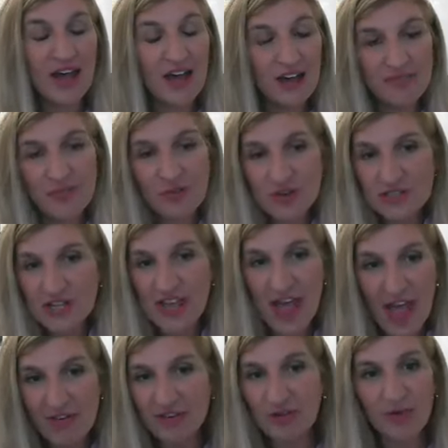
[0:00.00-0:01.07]
unfortunately
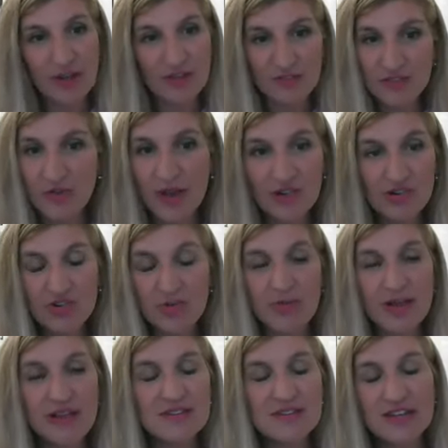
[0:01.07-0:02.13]
having to wait a few extra
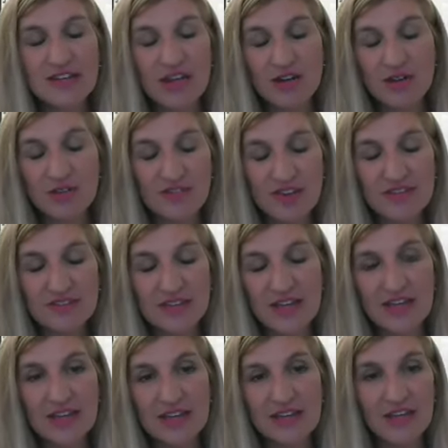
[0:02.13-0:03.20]
months to get your
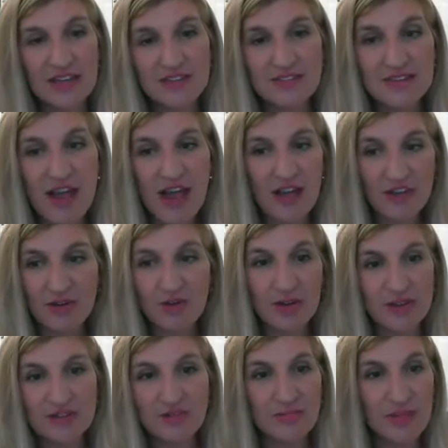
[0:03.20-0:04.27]
visa, it's not
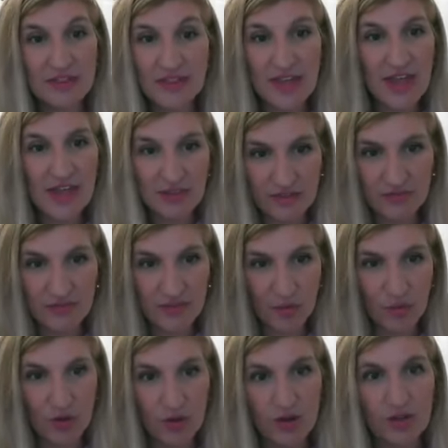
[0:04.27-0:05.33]
going to be the end of the
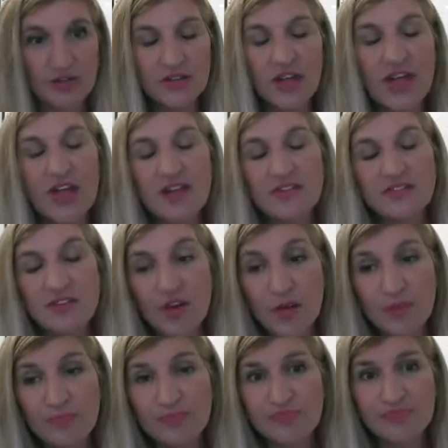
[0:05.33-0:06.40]
world.
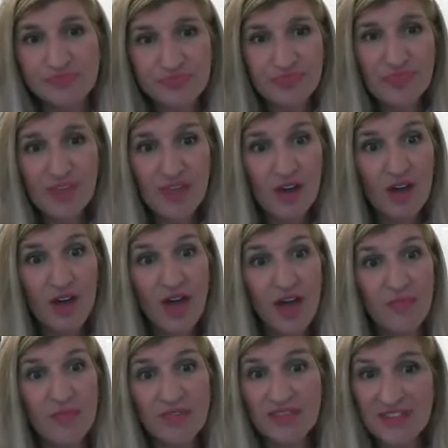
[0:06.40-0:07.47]
So
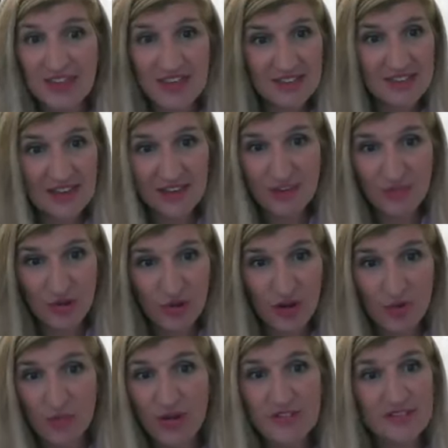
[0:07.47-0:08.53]
the executive
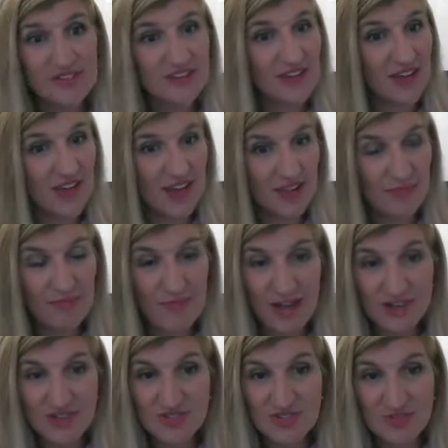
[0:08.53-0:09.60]
order was
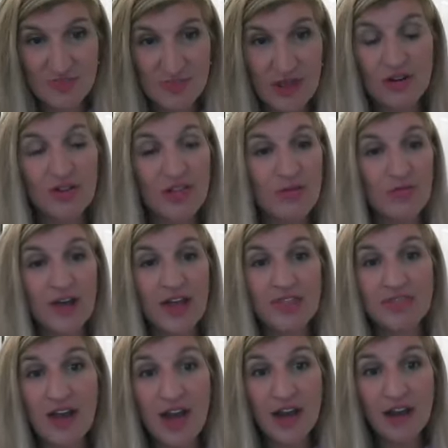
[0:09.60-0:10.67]
much better than what I
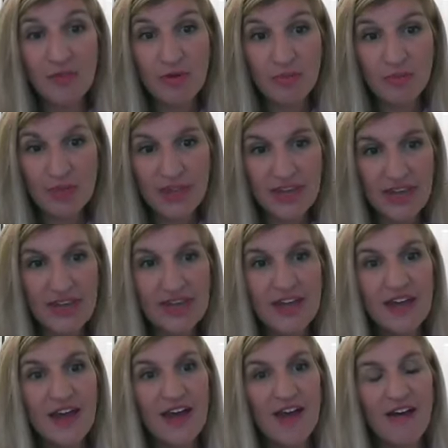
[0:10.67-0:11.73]
thought it would be.
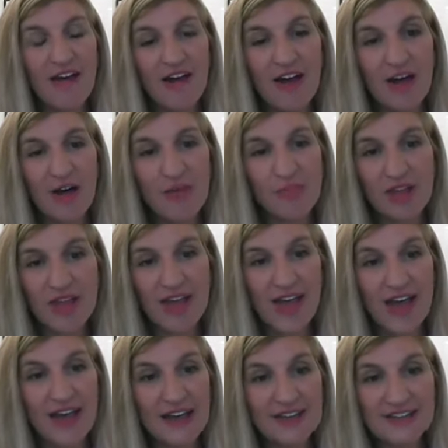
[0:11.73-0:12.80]

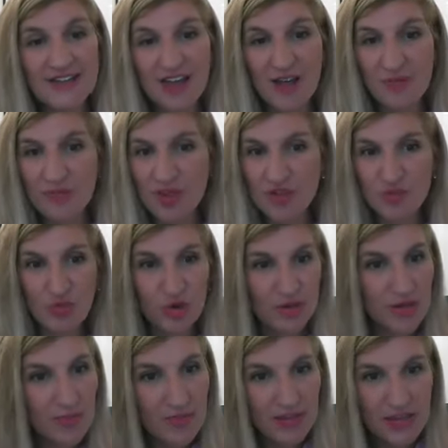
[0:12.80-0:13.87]
and much more
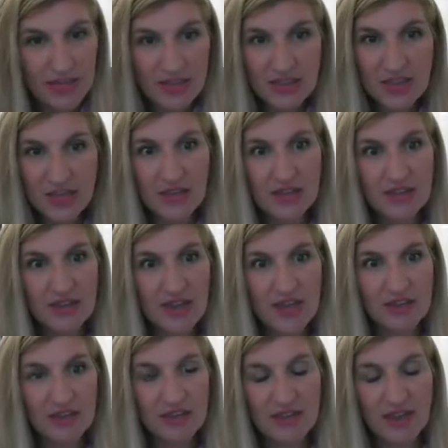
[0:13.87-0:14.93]
limited
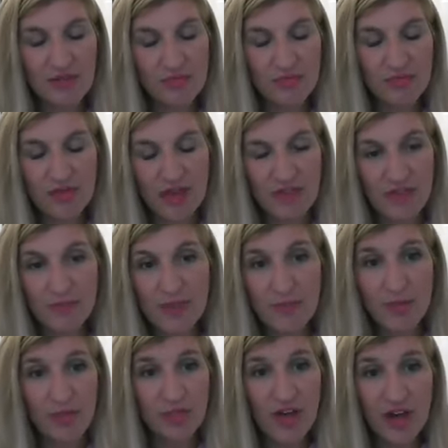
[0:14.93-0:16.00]
than I think
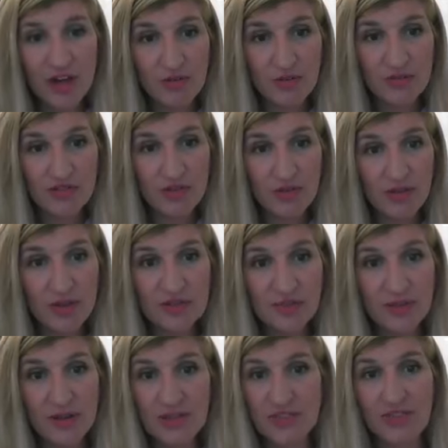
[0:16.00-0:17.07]
people thought it was going
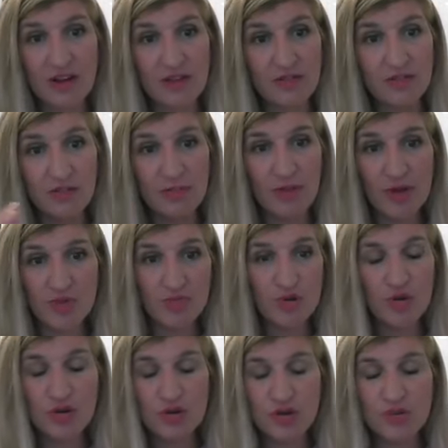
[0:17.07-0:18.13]
to be. They thought it was going to be much
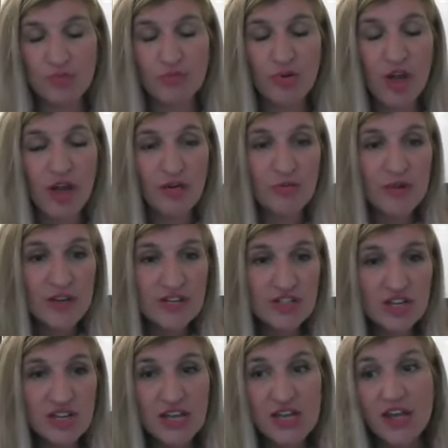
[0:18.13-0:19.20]
more
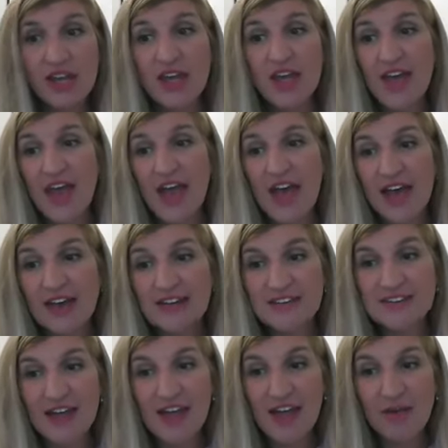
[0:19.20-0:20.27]
broad-reaching,
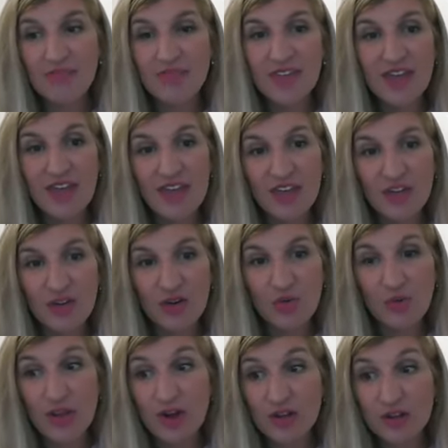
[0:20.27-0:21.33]
and
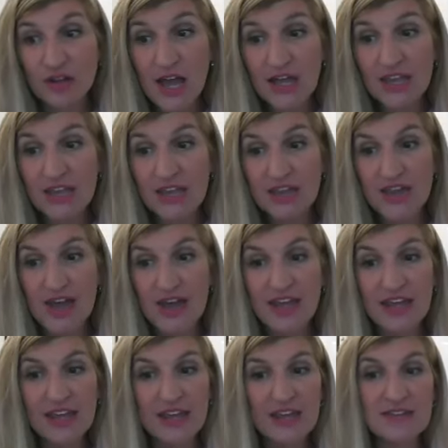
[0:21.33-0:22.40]
we are lucky
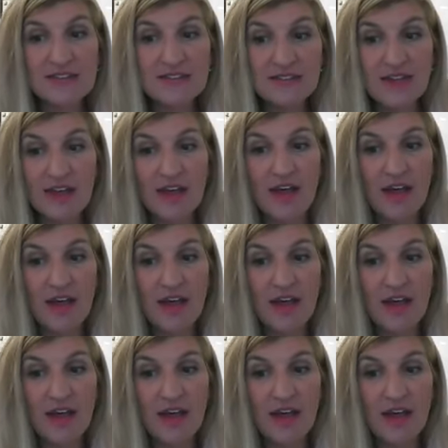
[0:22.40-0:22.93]
that it